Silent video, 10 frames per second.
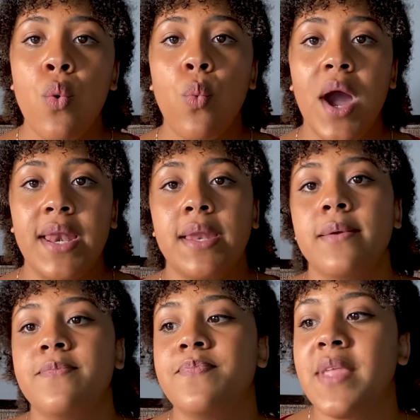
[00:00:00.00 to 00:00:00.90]
1,
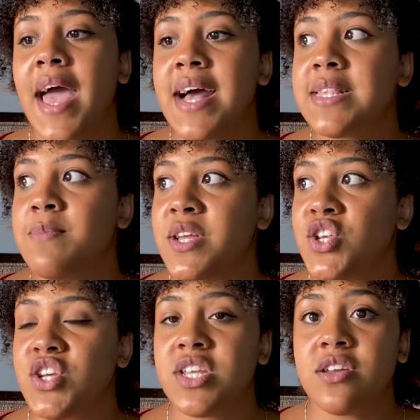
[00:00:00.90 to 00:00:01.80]
as
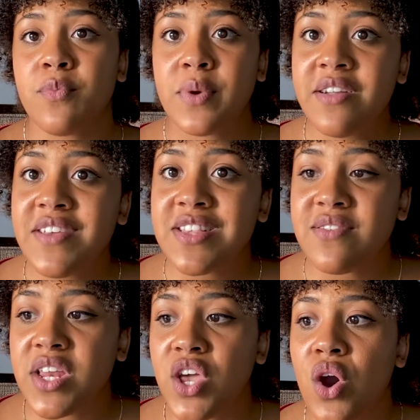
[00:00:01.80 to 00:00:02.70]
mentioned in our previous
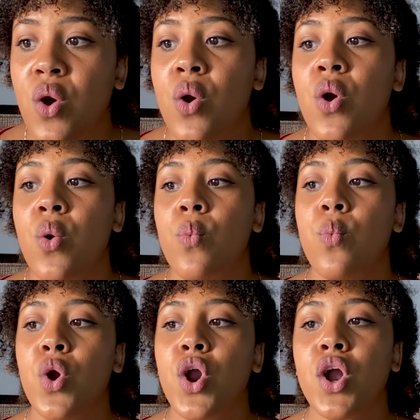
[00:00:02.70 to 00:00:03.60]
video,
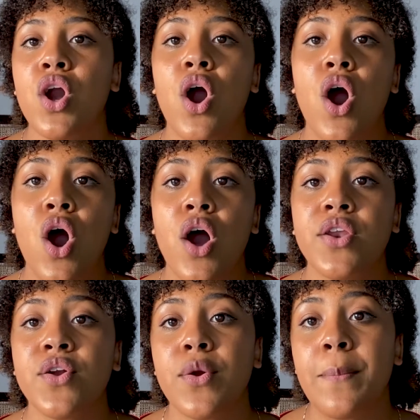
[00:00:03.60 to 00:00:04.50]
work
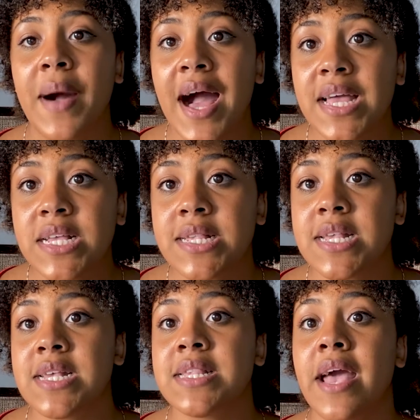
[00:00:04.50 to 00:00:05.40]
on your
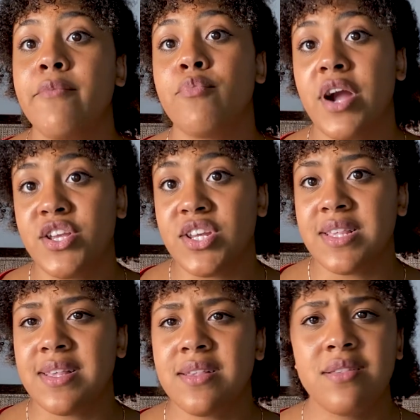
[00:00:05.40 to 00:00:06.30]
biases and
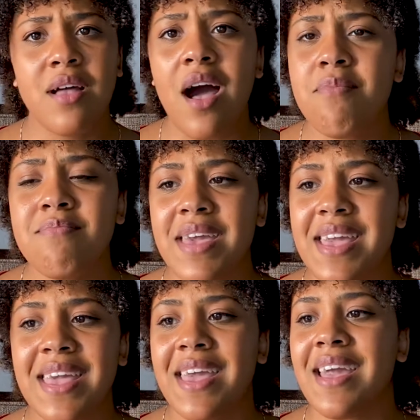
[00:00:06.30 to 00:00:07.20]
prejudices. Stop
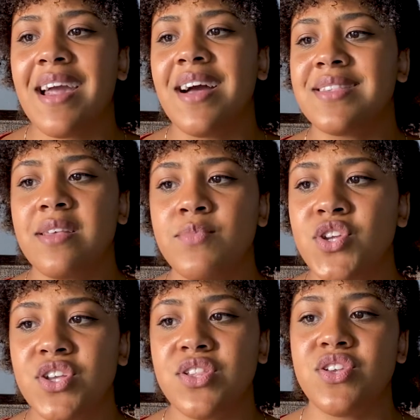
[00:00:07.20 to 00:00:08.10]
making
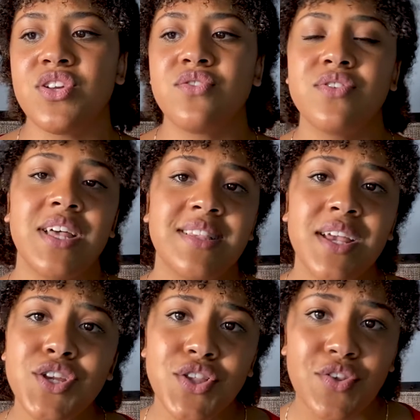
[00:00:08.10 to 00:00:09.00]
assumptions and
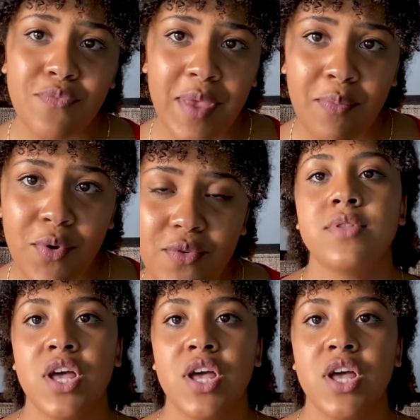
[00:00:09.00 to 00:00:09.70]
generalizations of people.